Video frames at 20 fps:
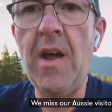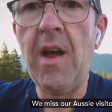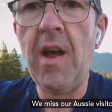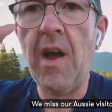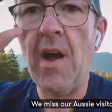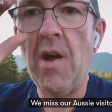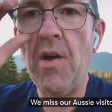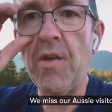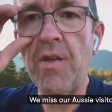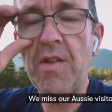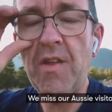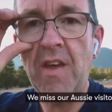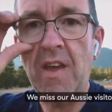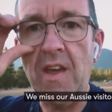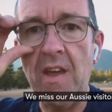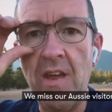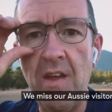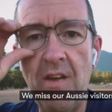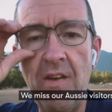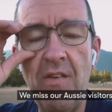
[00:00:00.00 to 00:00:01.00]

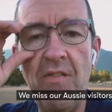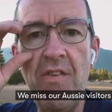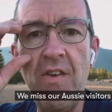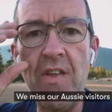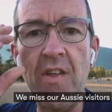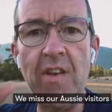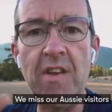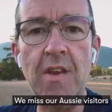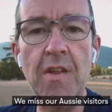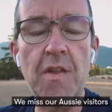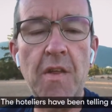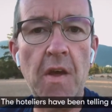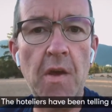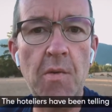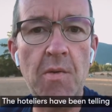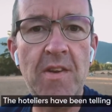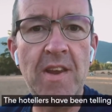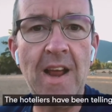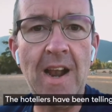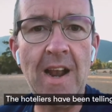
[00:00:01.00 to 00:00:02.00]
Aussie visitors. The
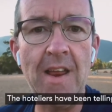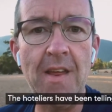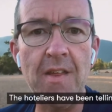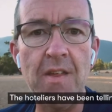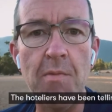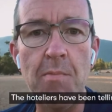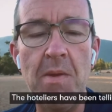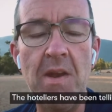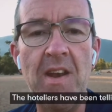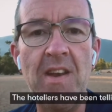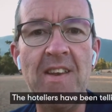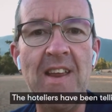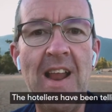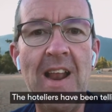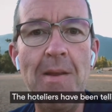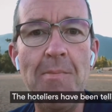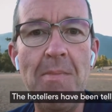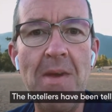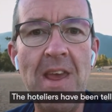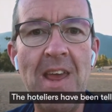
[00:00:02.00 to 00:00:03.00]
hoteliers have been
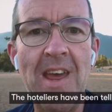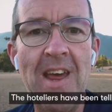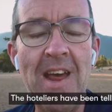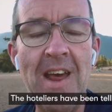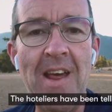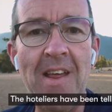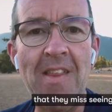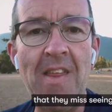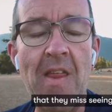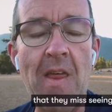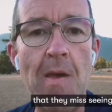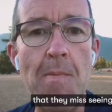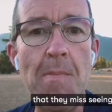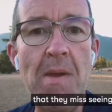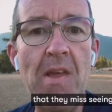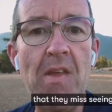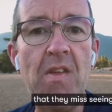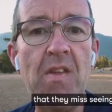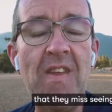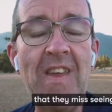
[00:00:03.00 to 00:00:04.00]
telling me that they
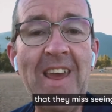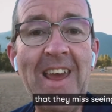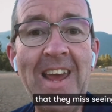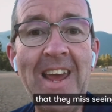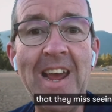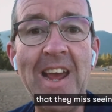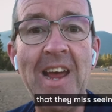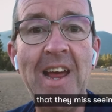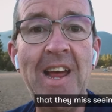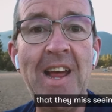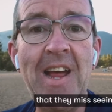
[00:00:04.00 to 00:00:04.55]
miss seeing